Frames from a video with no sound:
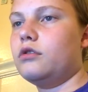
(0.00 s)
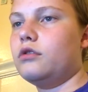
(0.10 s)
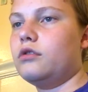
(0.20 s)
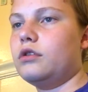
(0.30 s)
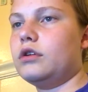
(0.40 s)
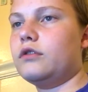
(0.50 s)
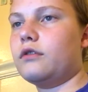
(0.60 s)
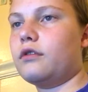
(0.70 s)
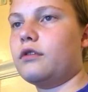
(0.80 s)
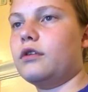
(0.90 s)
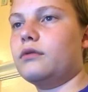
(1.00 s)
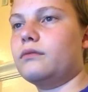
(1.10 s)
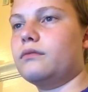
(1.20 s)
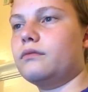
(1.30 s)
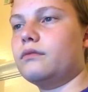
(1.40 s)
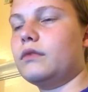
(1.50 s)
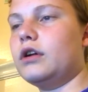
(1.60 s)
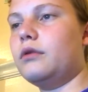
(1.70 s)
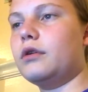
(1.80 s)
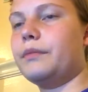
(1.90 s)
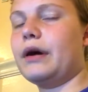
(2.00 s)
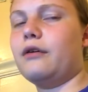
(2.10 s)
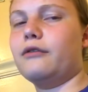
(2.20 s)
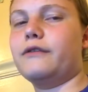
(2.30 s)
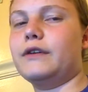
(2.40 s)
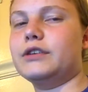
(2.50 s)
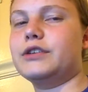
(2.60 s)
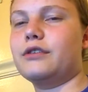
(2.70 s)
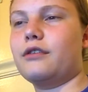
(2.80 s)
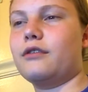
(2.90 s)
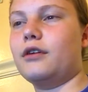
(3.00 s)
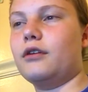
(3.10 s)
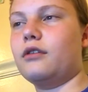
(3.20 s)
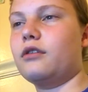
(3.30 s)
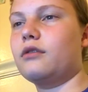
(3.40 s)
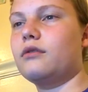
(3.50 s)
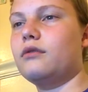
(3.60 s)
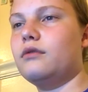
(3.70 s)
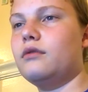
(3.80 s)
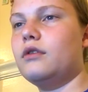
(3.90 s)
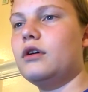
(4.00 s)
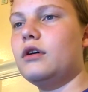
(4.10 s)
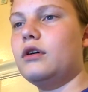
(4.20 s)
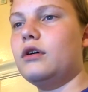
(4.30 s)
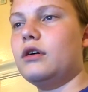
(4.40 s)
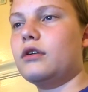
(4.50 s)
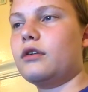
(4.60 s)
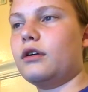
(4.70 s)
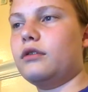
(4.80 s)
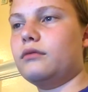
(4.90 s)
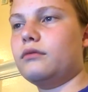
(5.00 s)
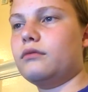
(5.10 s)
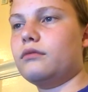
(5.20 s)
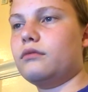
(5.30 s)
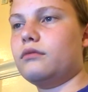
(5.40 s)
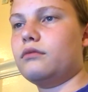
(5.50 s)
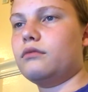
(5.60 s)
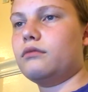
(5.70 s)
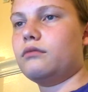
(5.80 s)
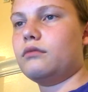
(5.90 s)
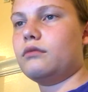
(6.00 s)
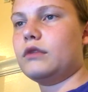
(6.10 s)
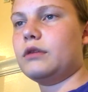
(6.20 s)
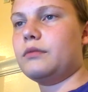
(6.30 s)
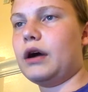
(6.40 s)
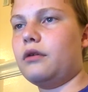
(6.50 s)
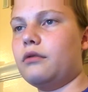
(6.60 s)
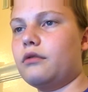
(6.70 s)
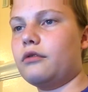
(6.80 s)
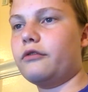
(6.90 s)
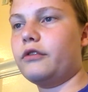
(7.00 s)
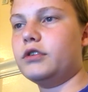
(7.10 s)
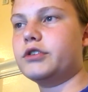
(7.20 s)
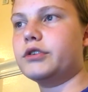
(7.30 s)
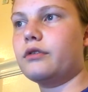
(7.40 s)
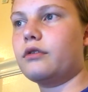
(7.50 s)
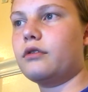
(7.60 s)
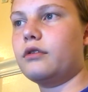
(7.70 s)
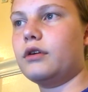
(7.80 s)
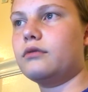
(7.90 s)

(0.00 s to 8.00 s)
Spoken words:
Interesting. I know what a power functions does. It's like it powers your functions, yeah.